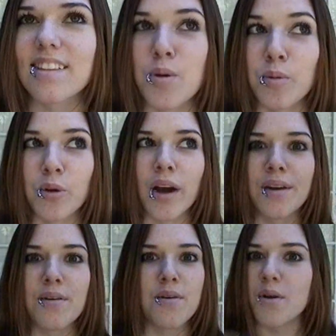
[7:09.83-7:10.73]
The people who
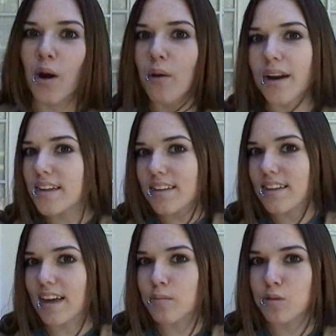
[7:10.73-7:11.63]
had no idea
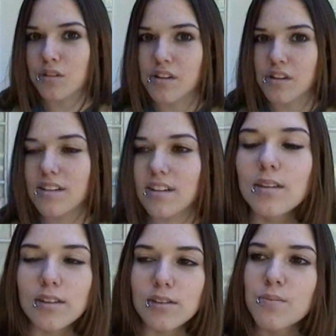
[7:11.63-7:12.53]
the game was on.
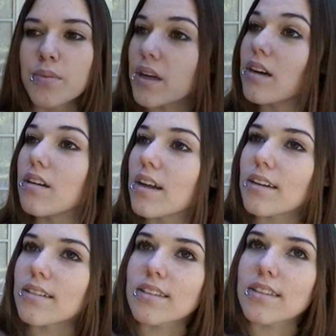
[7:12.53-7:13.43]
There's Bill
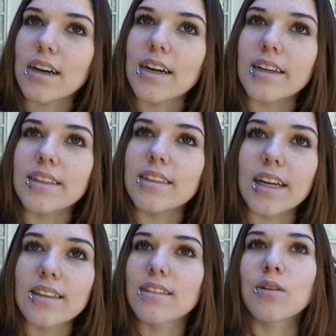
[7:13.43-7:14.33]
outside,
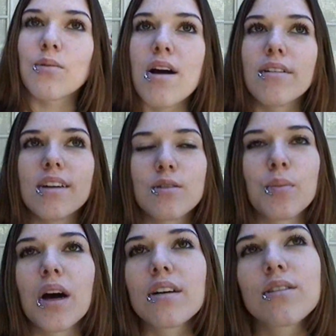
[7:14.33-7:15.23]
dancing around in
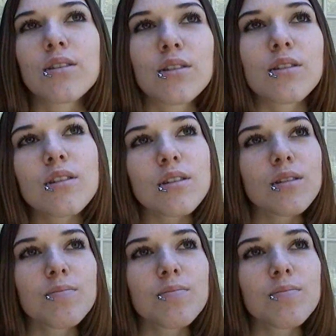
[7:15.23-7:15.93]
his boxers.